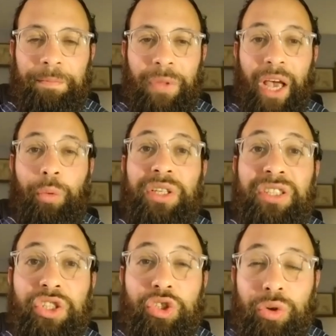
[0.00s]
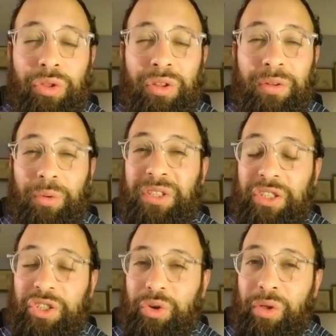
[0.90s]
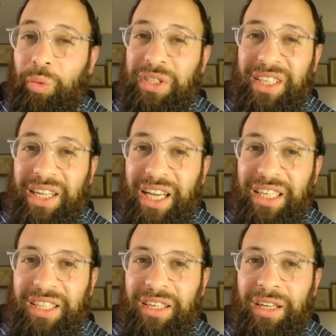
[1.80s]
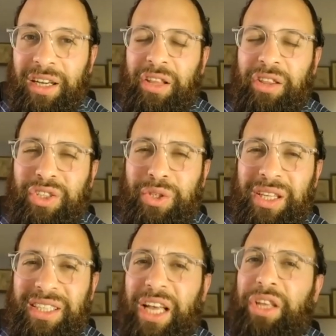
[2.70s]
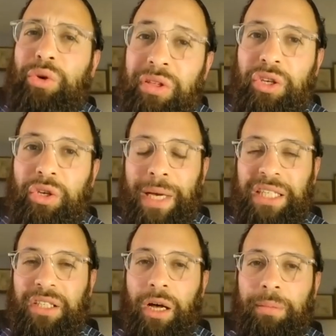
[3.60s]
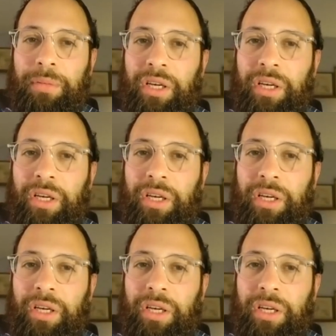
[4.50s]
And what's the truth? What's the truth? What's the connection here? The truth is that you think you messed up.